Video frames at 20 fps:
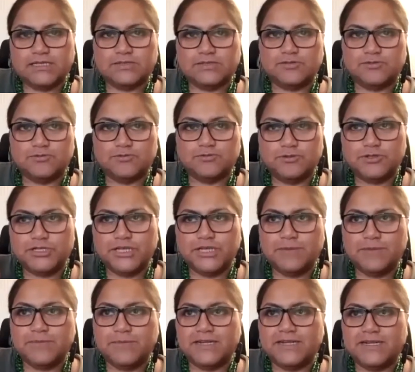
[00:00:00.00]
there's no
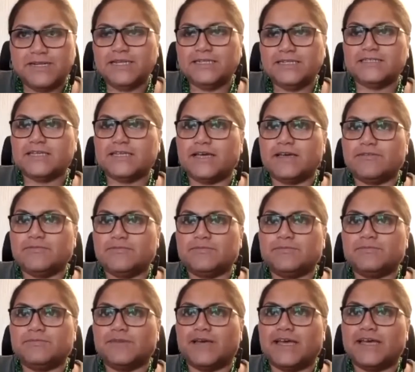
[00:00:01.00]
shame in it.
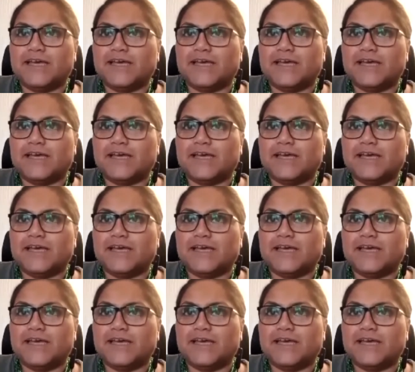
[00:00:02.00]
I'm